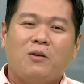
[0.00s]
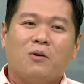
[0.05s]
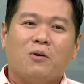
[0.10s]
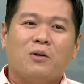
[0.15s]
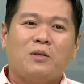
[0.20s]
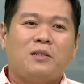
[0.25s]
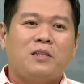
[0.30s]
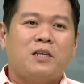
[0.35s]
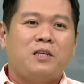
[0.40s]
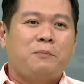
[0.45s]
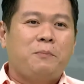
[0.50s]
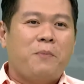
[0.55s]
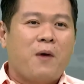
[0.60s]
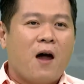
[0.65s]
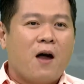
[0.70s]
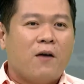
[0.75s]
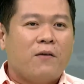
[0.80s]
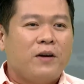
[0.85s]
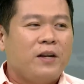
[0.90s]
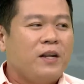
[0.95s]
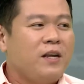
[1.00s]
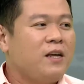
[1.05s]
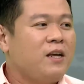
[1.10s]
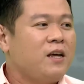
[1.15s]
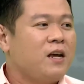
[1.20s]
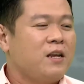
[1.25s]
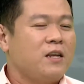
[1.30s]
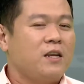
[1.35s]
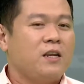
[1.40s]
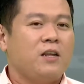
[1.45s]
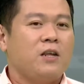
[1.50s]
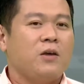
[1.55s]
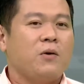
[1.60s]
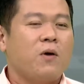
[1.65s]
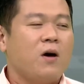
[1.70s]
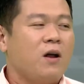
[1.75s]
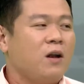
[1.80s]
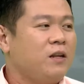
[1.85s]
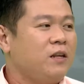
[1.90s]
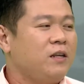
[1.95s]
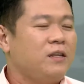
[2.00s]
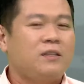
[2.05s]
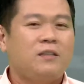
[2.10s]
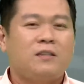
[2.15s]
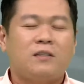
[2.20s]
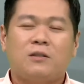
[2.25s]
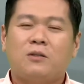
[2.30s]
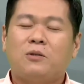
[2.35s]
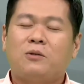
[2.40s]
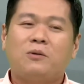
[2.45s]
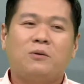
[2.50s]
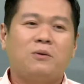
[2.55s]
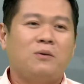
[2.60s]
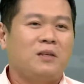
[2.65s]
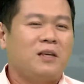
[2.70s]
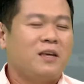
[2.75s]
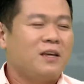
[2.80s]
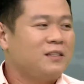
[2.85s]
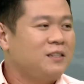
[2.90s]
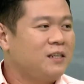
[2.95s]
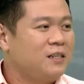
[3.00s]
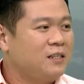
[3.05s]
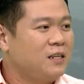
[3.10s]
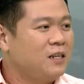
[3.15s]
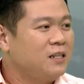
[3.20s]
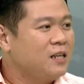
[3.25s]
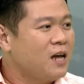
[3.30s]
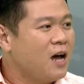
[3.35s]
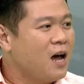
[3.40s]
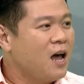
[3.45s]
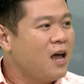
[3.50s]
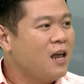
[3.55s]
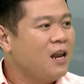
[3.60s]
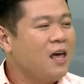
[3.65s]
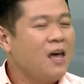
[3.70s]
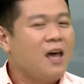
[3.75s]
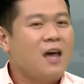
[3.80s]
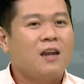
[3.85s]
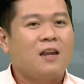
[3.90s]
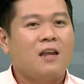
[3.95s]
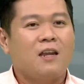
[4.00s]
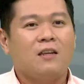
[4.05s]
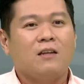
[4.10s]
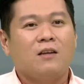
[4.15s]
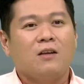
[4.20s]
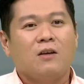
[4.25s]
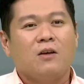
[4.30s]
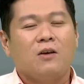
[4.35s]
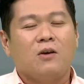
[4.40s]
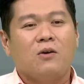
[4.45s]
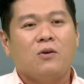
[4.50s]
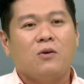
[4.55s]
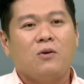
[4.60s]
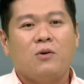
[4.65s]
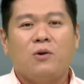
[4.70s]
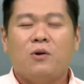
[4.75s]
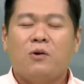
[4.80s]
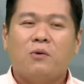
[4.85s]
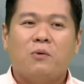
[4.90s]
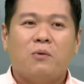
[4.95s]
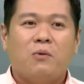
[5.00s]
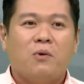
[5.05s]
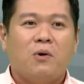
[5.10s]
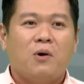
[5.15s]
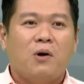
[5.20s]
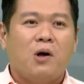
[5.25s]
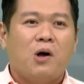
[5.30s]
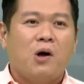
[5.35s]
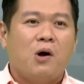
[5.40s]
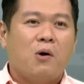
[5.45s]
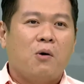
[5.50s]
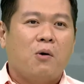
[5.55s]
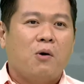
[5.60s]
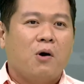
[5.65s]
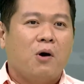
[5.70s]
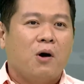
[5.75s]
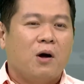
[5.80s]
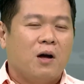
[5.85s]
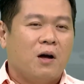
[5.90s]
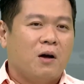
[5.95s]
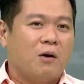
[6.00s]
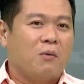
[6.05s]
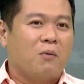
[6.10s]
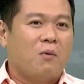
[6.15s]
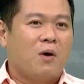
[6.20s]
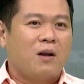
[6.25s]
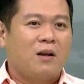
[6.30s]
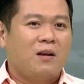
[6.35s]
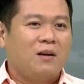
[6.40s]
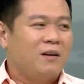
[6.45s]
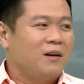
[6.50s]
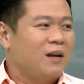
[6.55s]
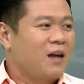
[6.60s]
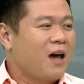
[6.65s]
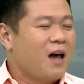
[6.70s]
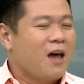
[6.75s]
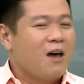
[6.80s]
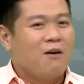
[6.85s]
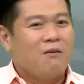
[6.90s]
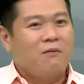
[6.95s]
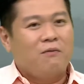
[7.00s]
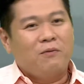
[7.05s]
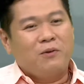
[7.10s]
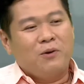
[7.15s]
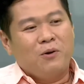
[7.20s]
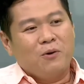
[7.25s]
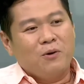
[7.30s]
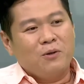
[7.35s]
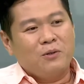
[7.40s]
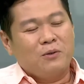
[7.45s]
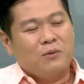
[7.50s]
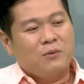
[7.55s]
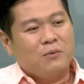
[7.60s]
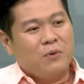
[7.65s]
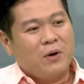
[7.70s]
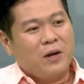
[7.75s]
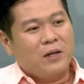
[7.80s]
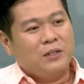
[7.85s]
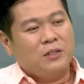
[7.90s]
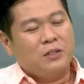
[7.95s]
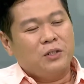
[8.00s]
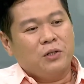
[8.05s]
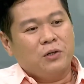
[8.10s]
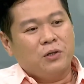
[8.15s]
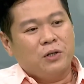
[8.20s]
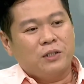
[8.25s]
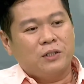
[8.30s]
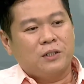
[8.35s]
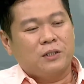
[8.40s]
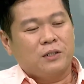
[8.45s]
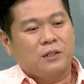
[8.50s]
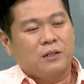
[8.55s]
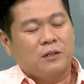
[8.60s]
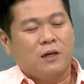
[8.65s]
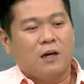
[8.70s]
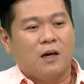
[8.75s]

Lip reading: those disparity and inequalities truly exist in Thailand, and you know what kind of those red shirt